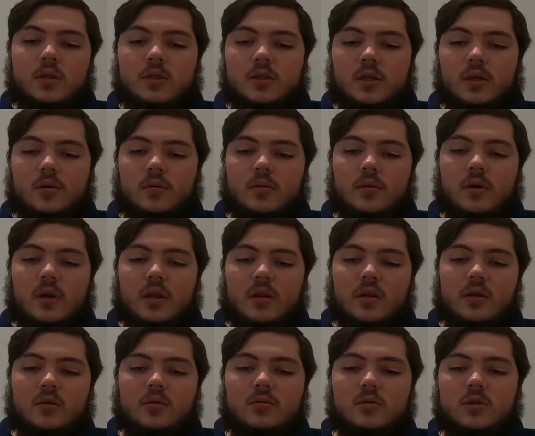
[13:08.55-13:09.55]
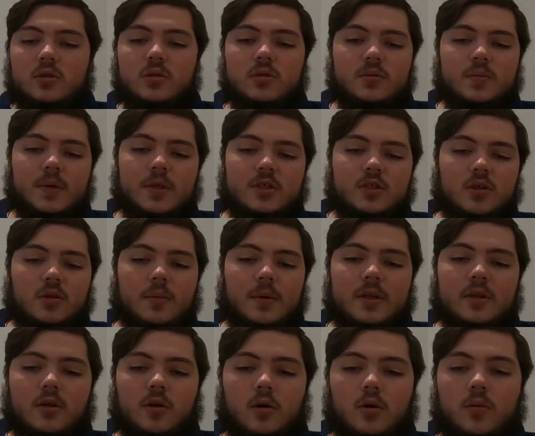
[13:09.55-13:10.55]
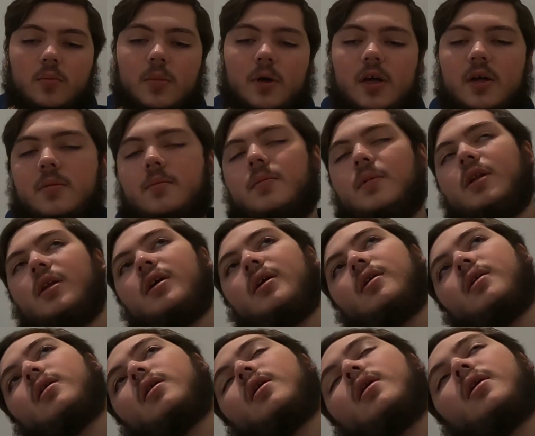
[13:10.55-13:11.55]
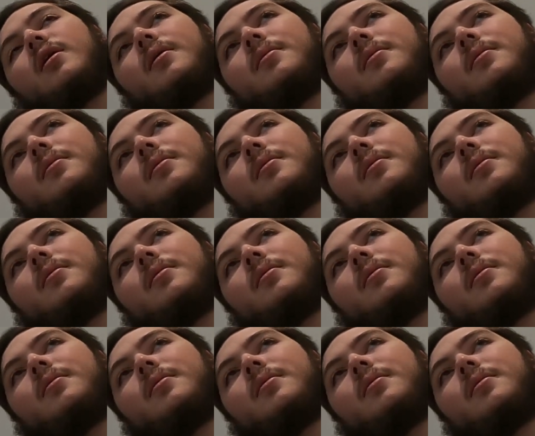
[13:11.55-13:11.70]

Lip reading: So nothing too special about the HomePod Mini.